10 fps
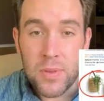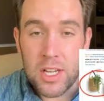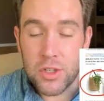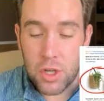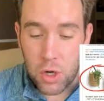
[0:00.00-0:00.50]

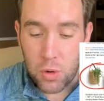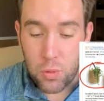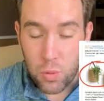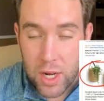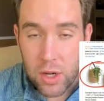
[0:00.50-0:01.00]
is
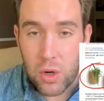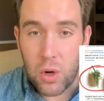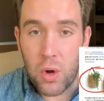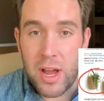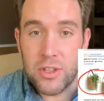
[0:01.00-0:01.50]

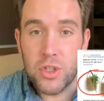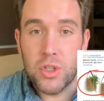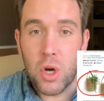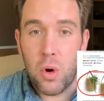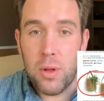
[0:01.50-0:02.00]
critical and
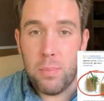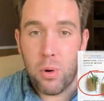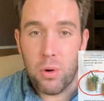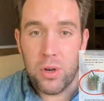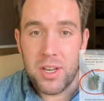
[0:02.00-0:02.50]
so
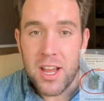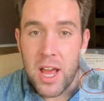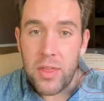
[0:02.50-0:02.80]
important